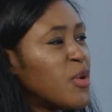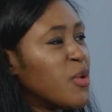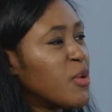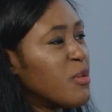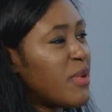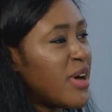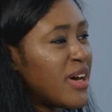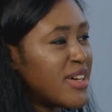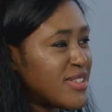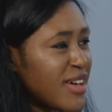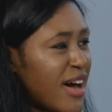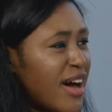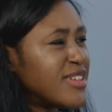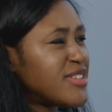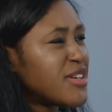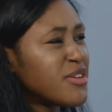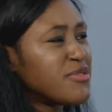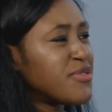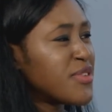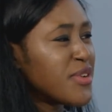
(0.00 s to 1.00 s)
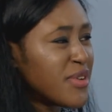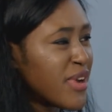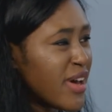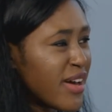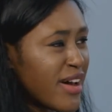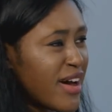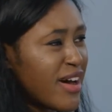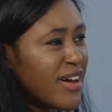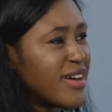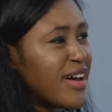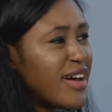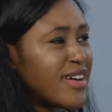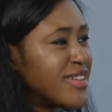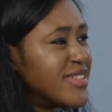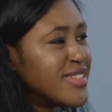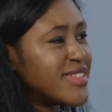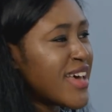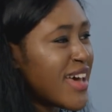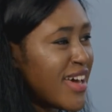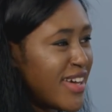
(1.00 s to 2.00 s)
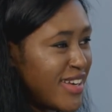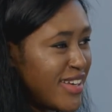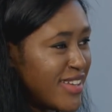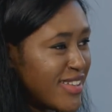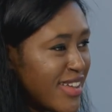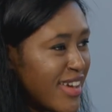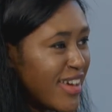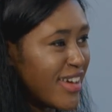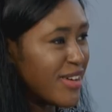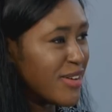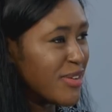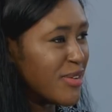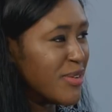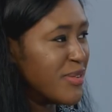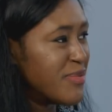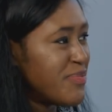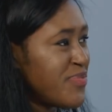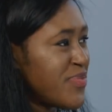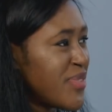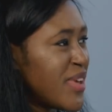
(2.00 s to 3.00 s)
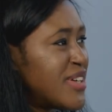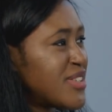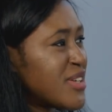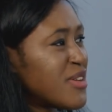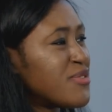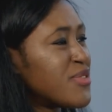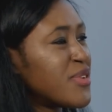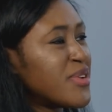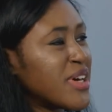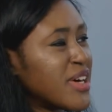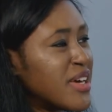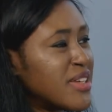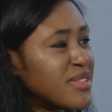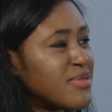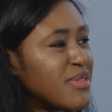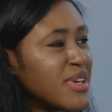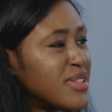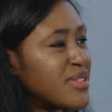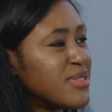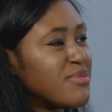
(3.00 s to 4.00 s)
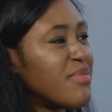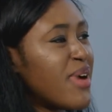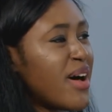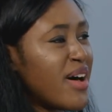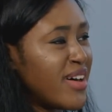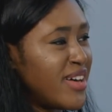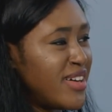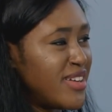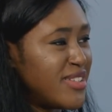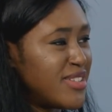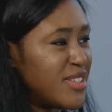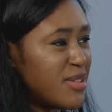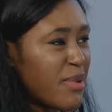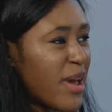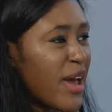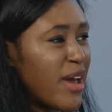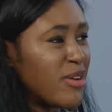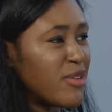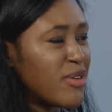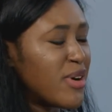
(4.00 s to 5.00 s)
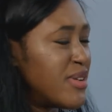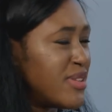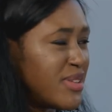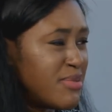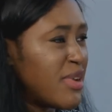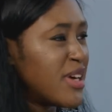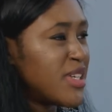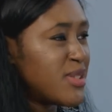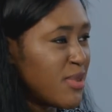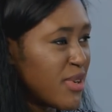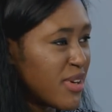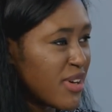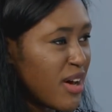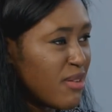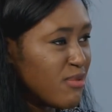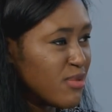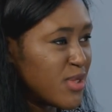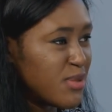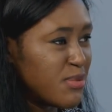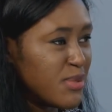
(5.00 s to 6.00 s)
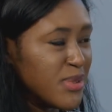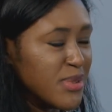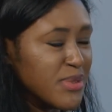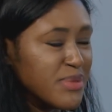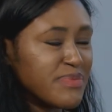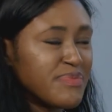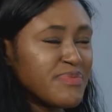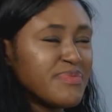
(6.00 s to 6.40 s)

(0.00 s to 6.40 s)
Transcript: "Oh, but I don't feel like I can say anything," or "I don't feel like it's my debate," or "It makes me uncomfortable."